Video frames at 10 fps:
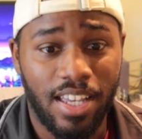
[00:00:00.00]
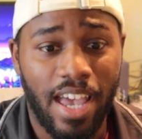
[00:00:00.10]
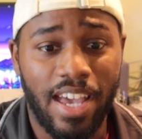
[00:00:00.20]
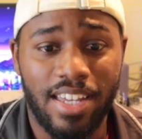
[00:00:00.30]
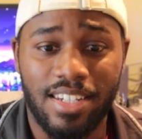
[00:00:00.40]

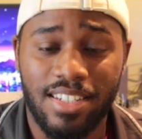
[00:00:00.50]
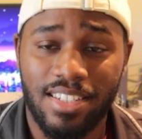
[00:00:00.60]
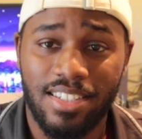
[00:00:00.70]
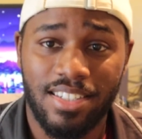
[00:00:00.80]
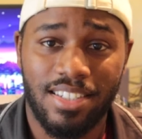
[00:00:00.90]
And
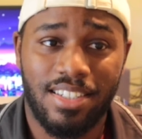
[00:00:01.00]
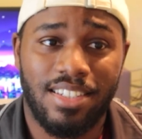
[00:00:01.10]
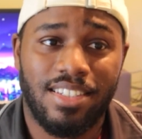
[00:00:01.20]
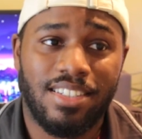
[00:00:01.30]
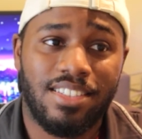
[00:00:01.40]

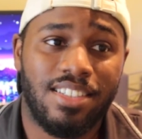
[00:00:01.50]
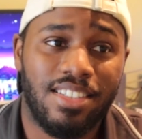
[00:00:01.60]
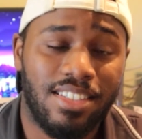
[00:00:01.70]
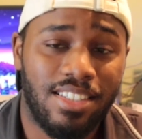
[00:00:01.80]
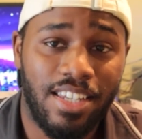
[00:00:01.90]

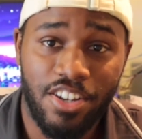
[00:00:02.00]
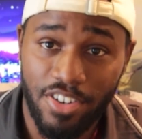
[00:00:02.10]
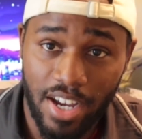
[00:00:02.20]
here